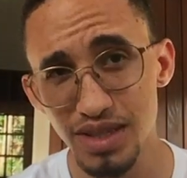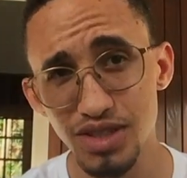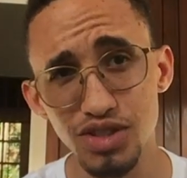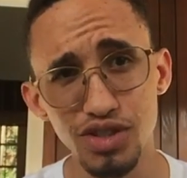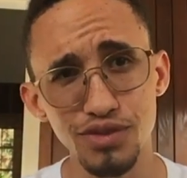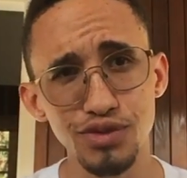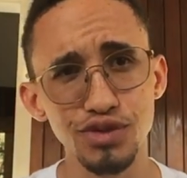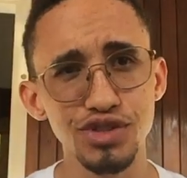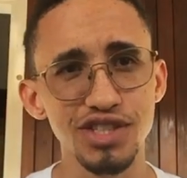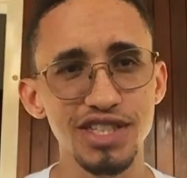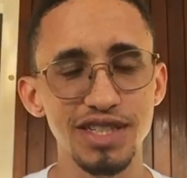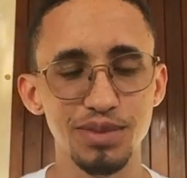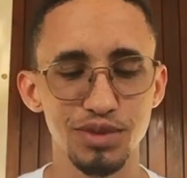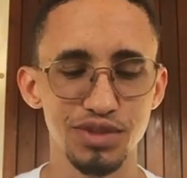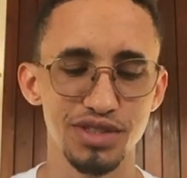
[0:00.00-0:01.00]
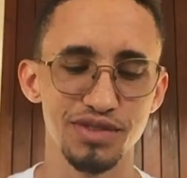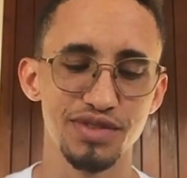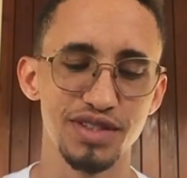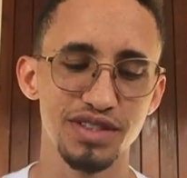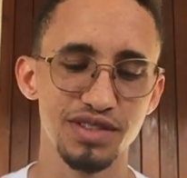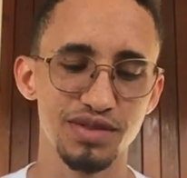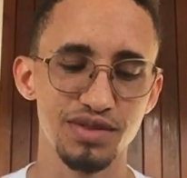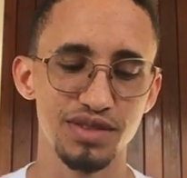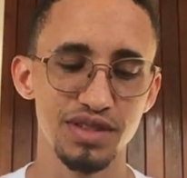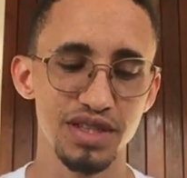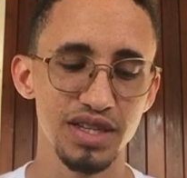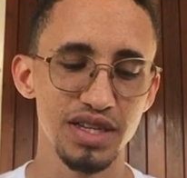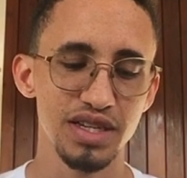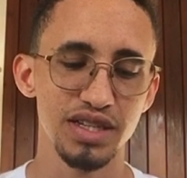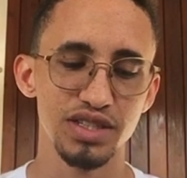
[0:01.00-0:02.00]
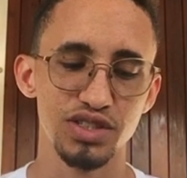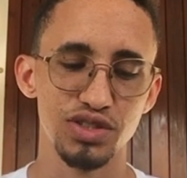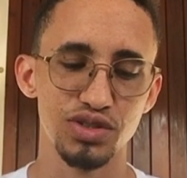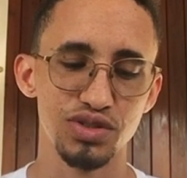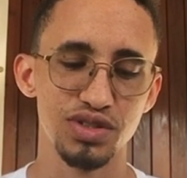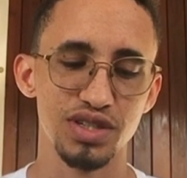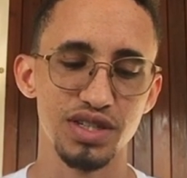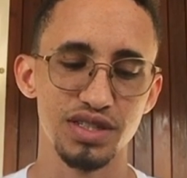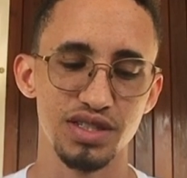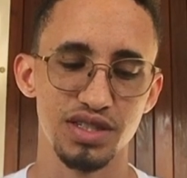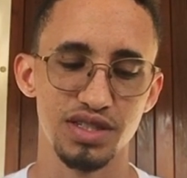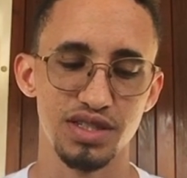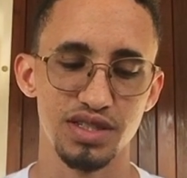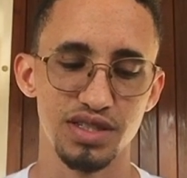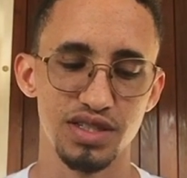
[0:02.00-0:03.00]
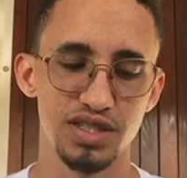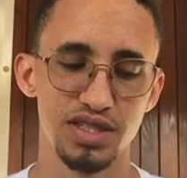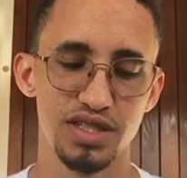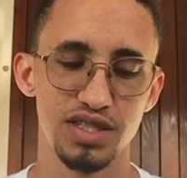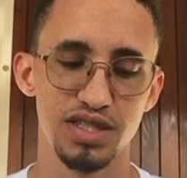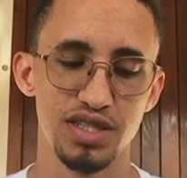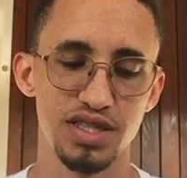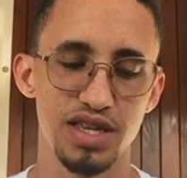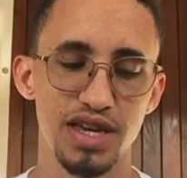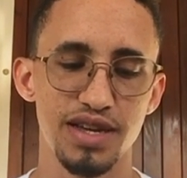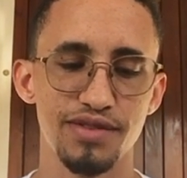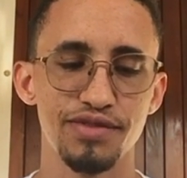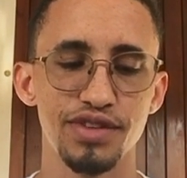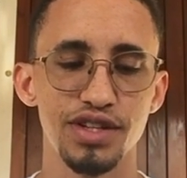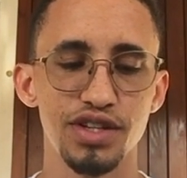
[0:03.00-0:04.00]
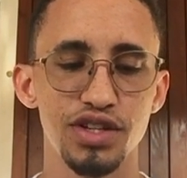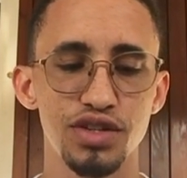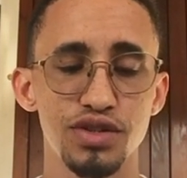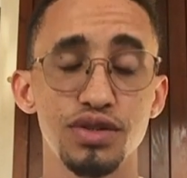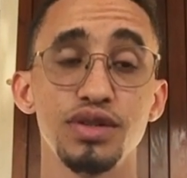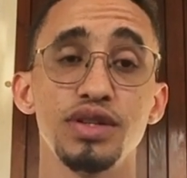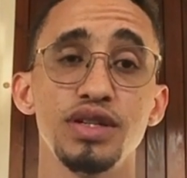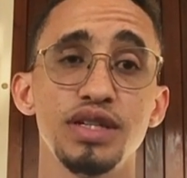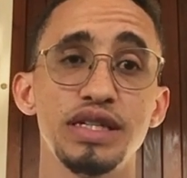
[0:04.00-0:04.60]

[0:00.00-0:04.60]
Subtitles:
12 Vujra Day Music Festival. So you guys are gonna see that video.